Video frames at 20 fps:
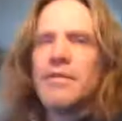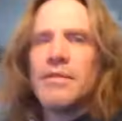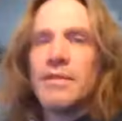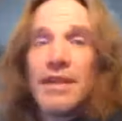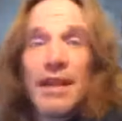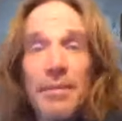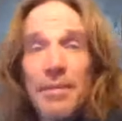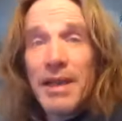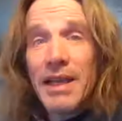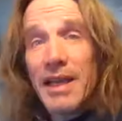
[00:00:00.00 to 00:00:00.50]
Does
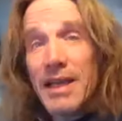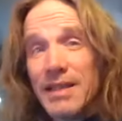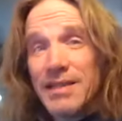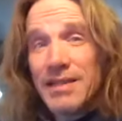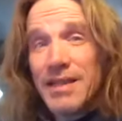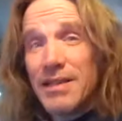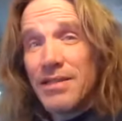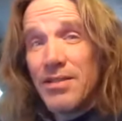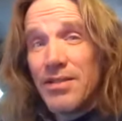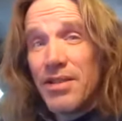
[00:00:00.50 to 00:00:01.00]
that make any
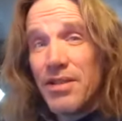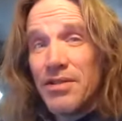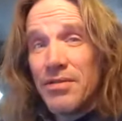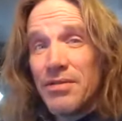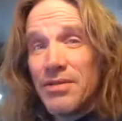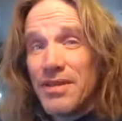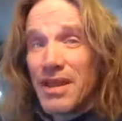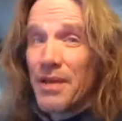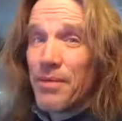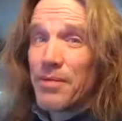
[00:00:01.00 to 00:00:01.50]
sense to you?
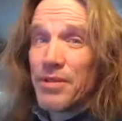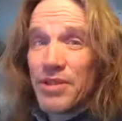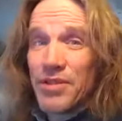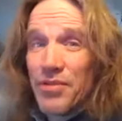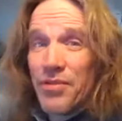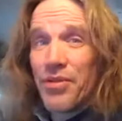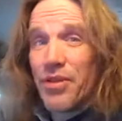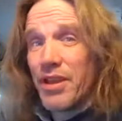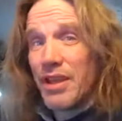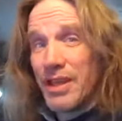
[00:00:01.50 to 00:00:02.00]
Is that what
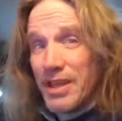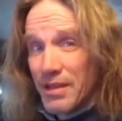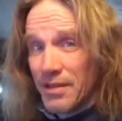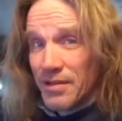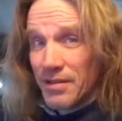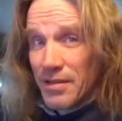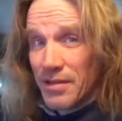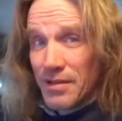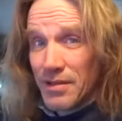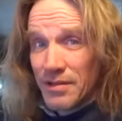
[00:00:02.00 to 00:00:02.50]
you think
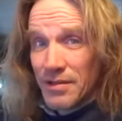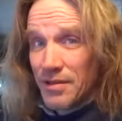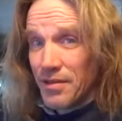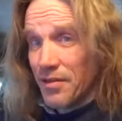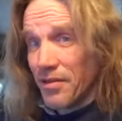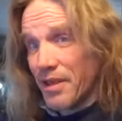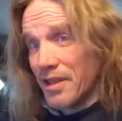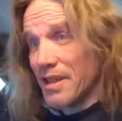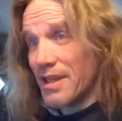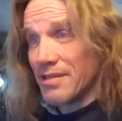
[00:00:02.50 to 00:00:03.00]
guilt is? Do
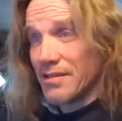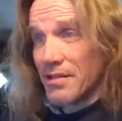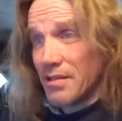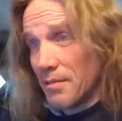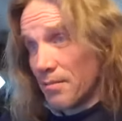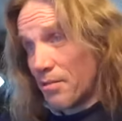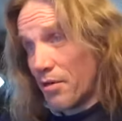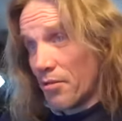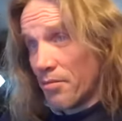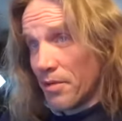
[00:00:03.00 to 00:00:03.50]
you think that's an
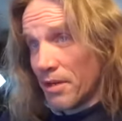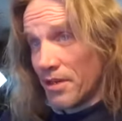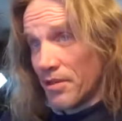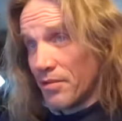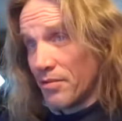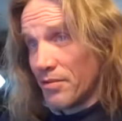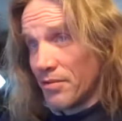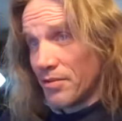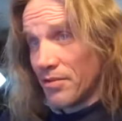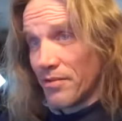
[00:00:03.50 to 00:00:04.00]
appropriate
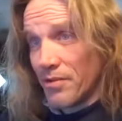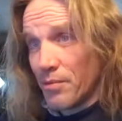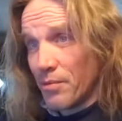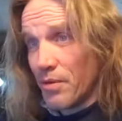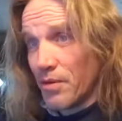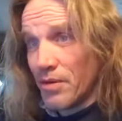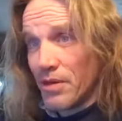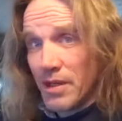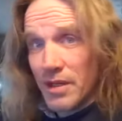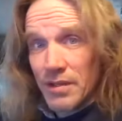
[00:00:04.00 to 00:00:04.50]
use of the
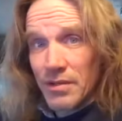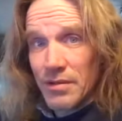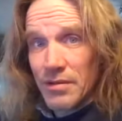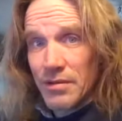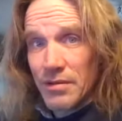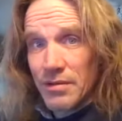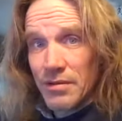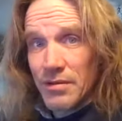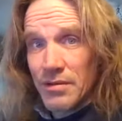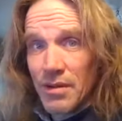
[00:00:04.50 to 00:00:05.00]
word
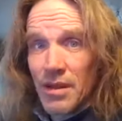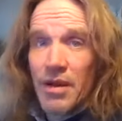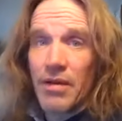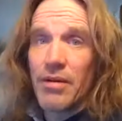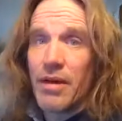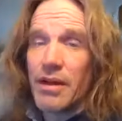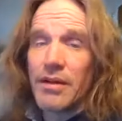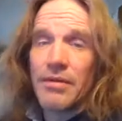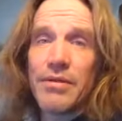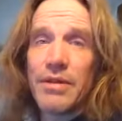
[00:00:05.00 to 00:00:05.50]
guilt? No,
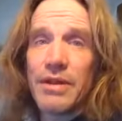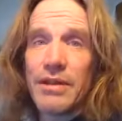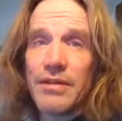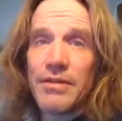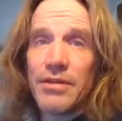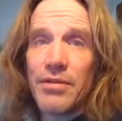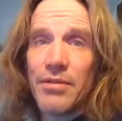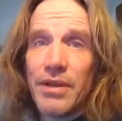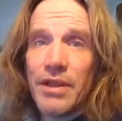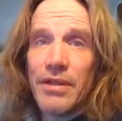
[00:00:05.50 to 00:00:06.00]
I think
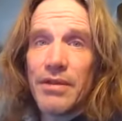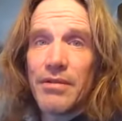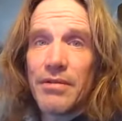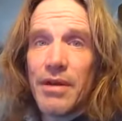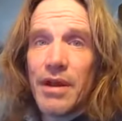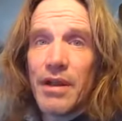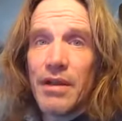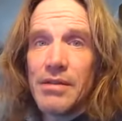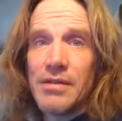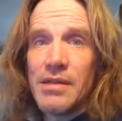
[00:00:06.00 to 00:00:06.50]
so either,
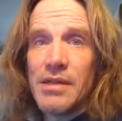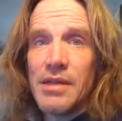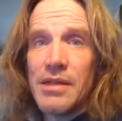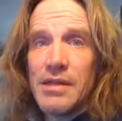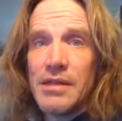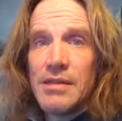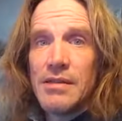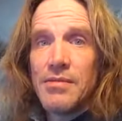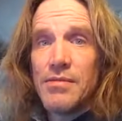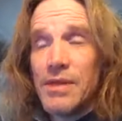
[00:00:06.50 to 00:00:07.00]
right?
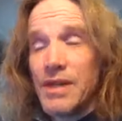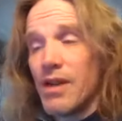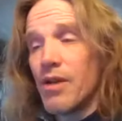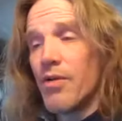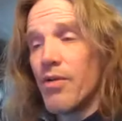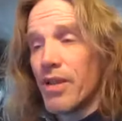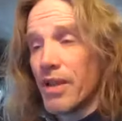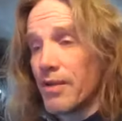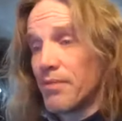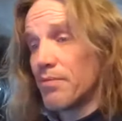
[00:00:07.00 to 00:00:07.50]
we
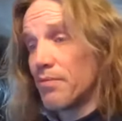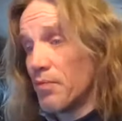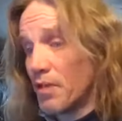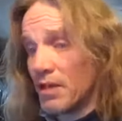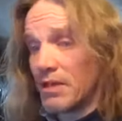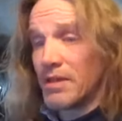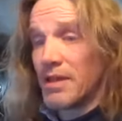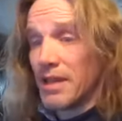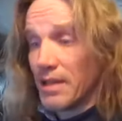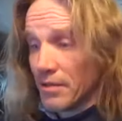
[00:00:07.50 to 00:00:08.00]
know that
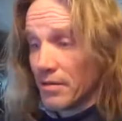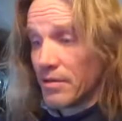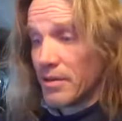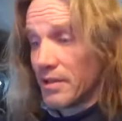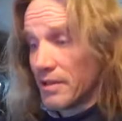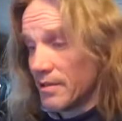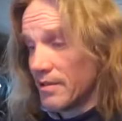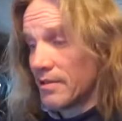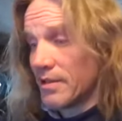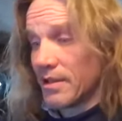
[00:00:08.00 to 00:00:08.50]
what guilt
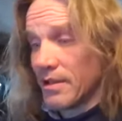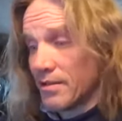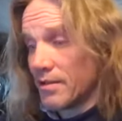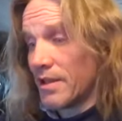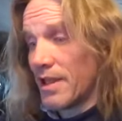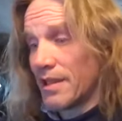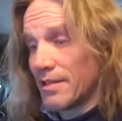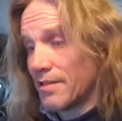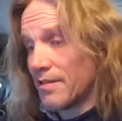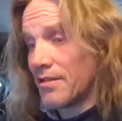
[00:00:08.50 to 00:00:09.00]
is. Guilt
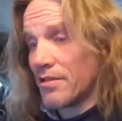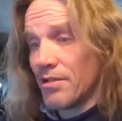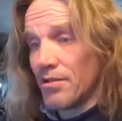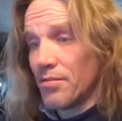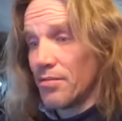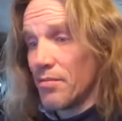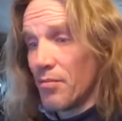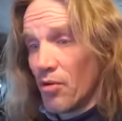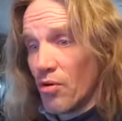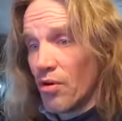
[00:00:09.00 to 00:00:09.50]
has to do
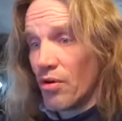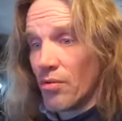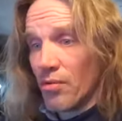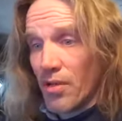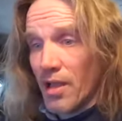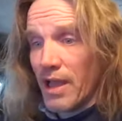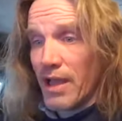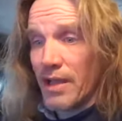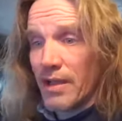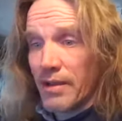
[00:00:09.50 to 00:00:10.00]
more
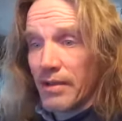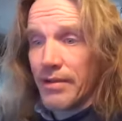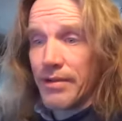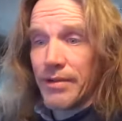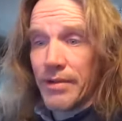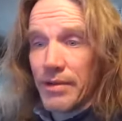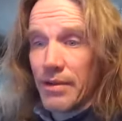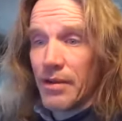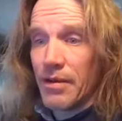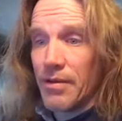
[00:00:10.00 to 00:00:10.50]
like
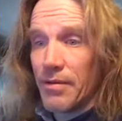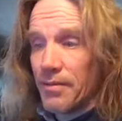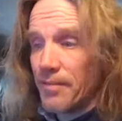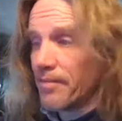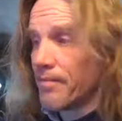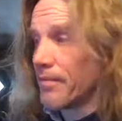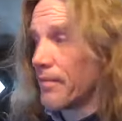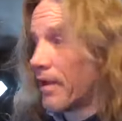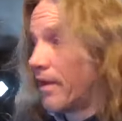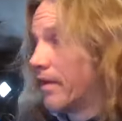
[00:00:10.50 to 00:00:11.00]
you know,
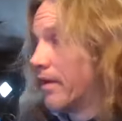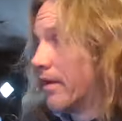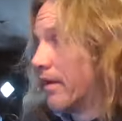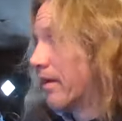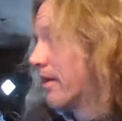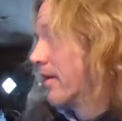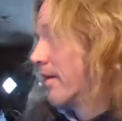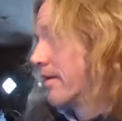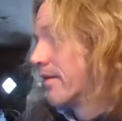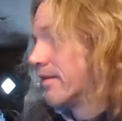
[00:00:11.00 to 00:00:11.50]

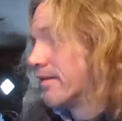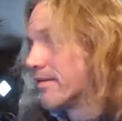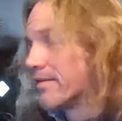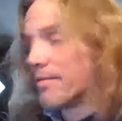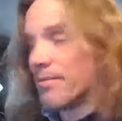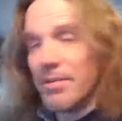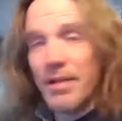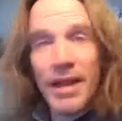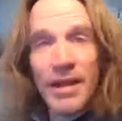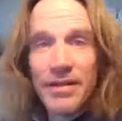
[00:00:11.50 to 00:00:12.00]
it's
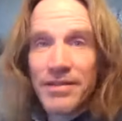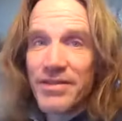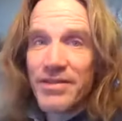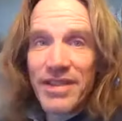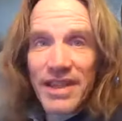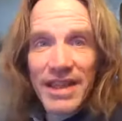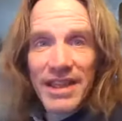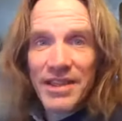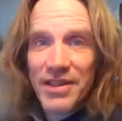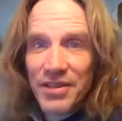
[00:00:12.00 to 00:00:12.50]
about
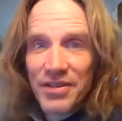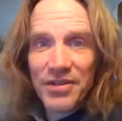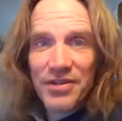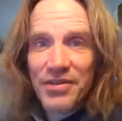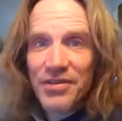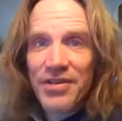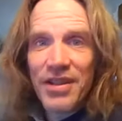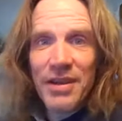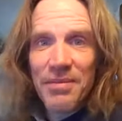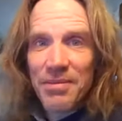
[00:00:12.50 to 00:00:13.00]
sticking your
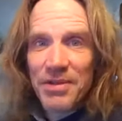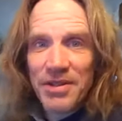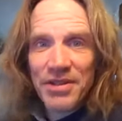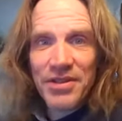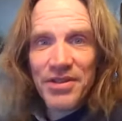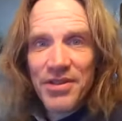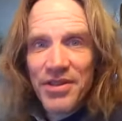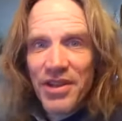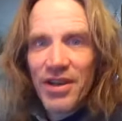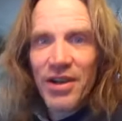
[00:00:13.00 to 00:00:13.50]
stubbing
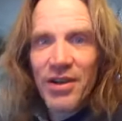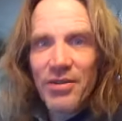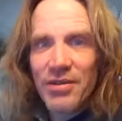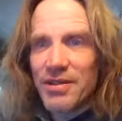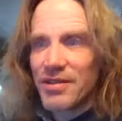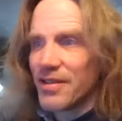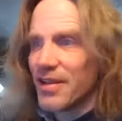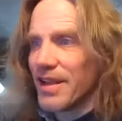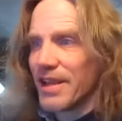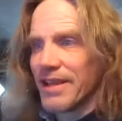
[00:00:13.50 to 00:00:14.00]
your toe.
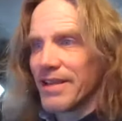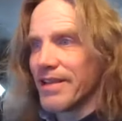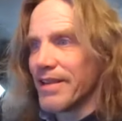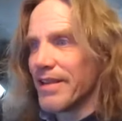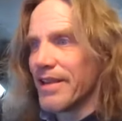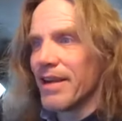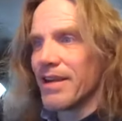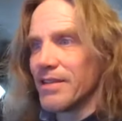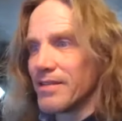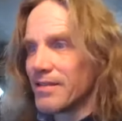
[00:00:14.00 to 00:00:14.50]
Is like
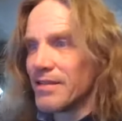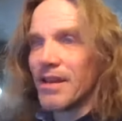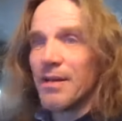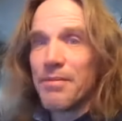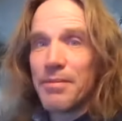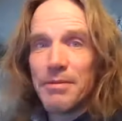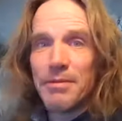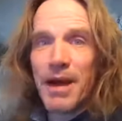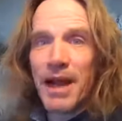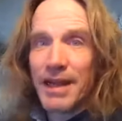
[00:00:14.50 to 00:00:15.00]
yeah, I
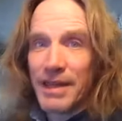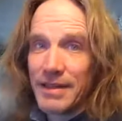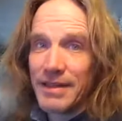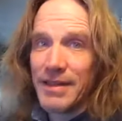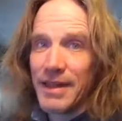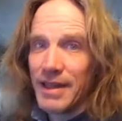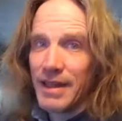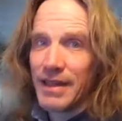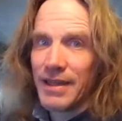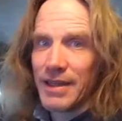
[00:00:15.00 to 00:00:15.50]
stubbed my
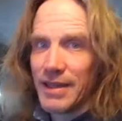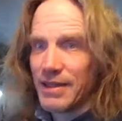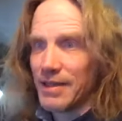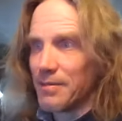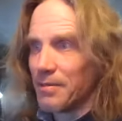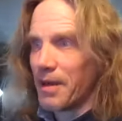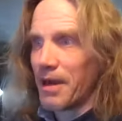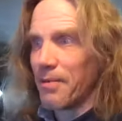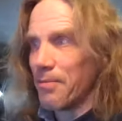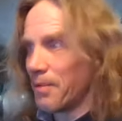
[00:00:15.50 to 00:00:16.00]
dick into
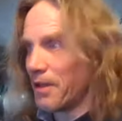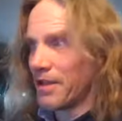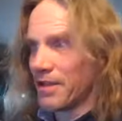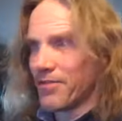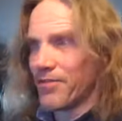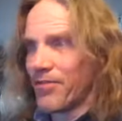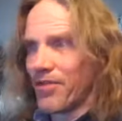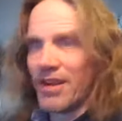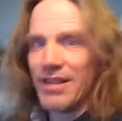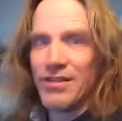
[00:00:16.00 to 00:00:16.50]
my best
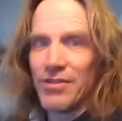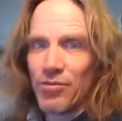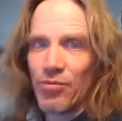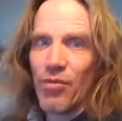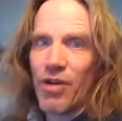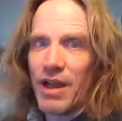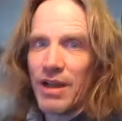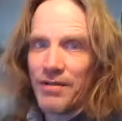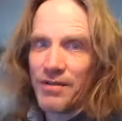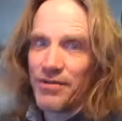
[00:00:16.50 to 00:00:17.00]
friend's
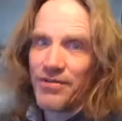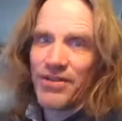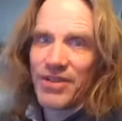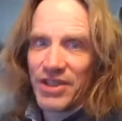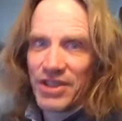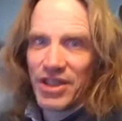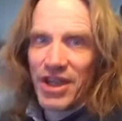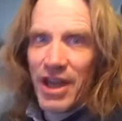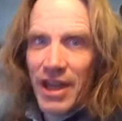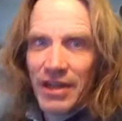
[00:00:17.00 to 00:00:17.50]
wife's
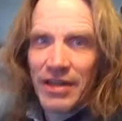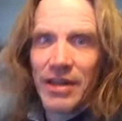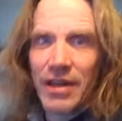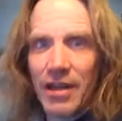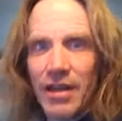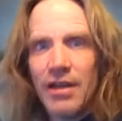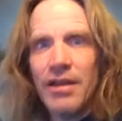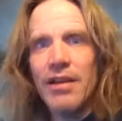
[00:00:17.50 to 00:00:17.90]
vagina.